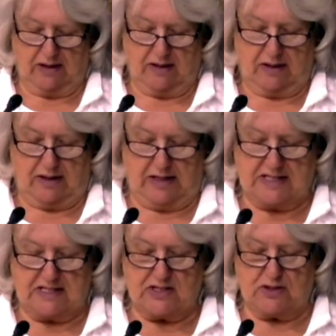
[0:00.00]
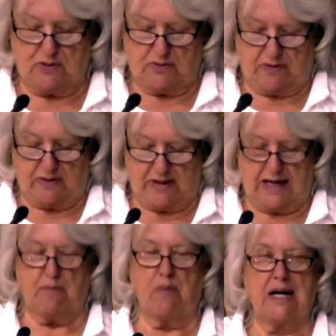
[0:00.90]
It is into that
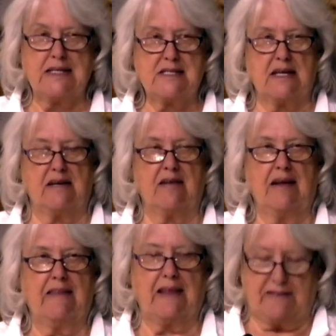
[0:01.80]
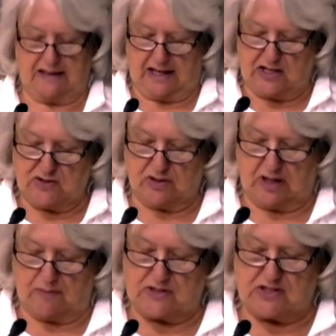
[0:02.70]
mindset that the angel
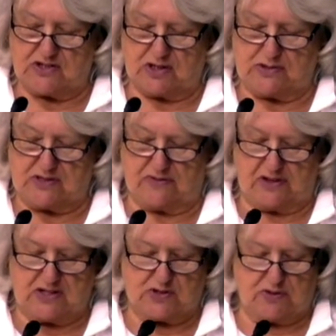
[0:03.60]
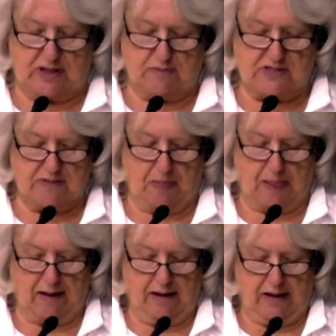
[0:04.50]
comes to Joseph in his dreams
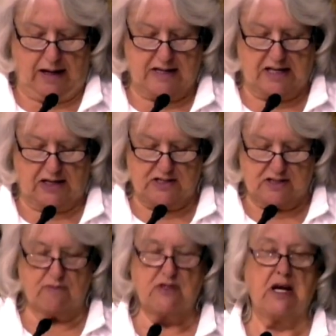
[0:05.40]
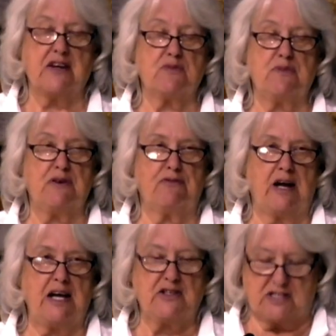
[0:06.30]
and tells him not to be
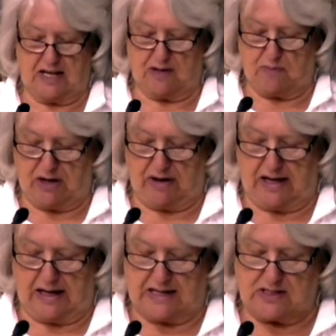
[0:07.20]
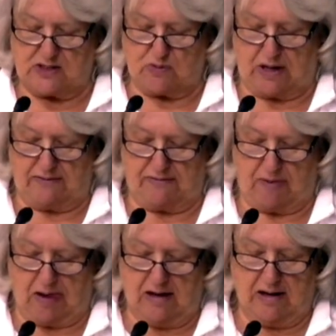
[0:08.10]
afraid to take Mary as his wife,
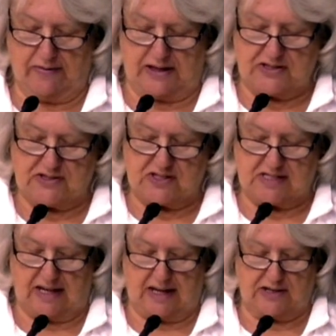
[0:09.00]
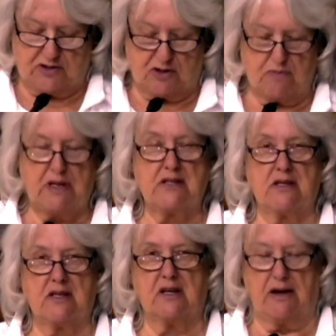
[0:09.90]
that is to say, to commit to
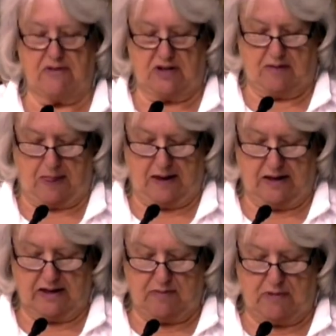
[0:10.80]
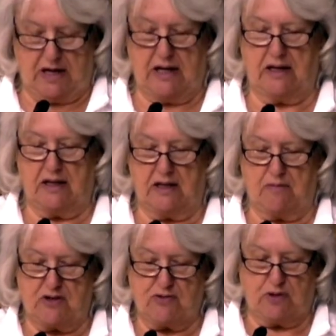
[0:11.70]
the covenant he made in the
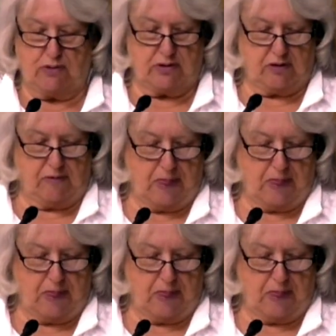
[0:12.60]
betrothal.